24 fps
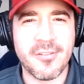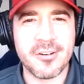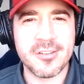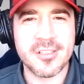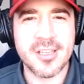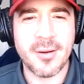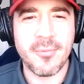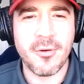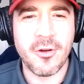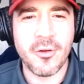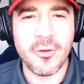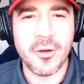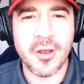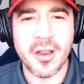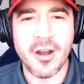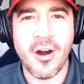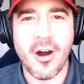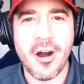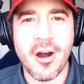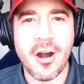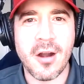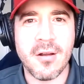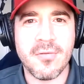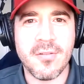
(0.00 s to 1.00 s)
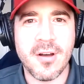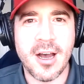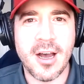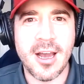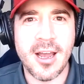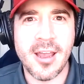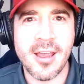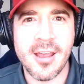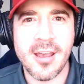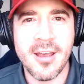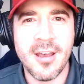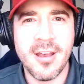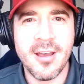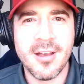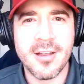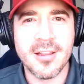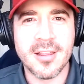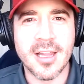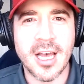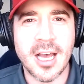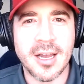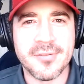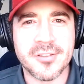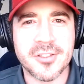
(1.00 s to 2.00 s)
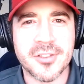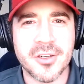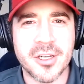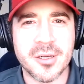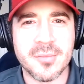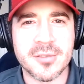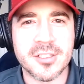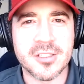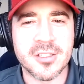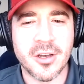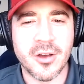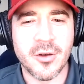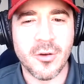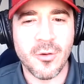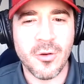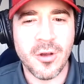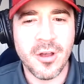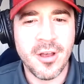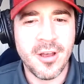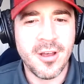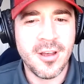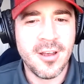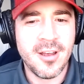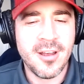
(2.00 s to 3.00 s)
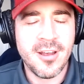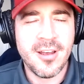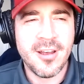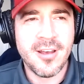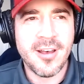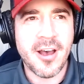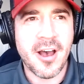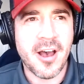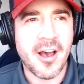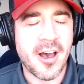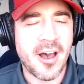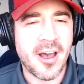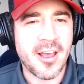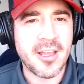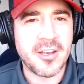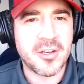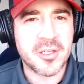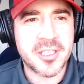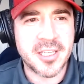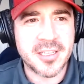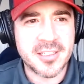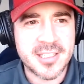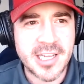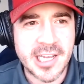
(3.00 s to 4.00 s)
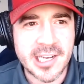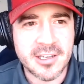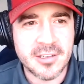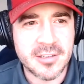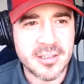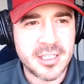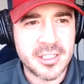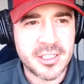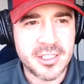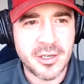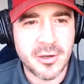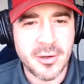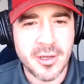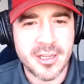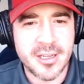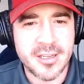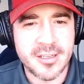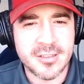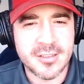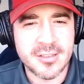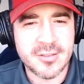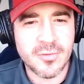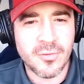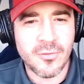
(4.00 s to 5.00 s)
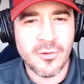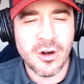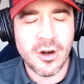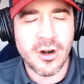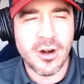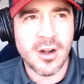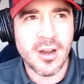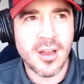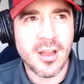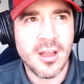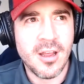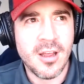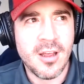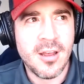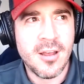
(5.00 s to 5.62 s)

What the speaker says: time we're doing an RFI live stream. So interesting technical issue is we're